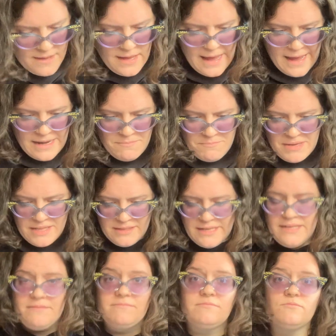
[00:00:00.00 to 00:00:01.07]
And
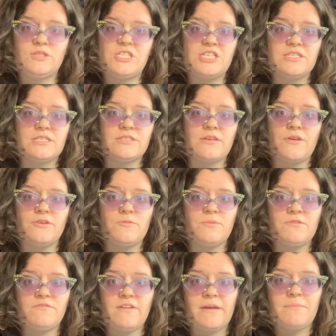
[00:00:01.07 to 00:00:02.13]
millet, which is a
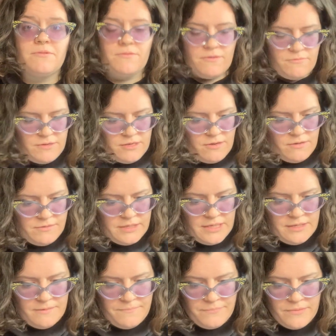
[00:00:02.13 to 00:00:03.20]
soluble fiber that we all need.